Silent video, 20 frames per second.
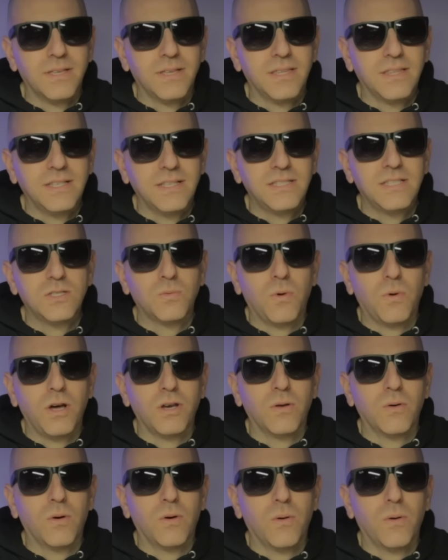This is
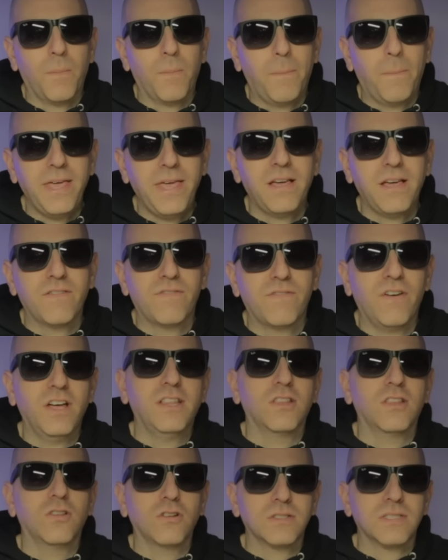what peak
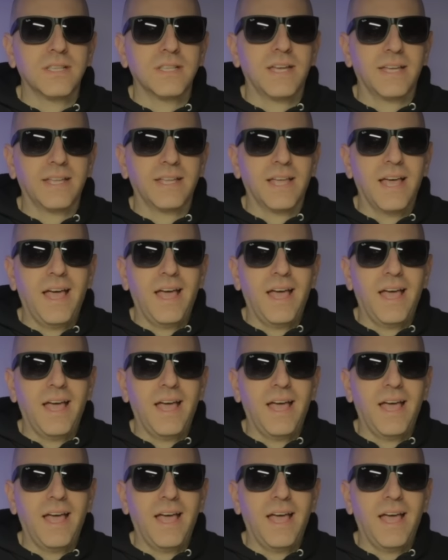FUD looks like.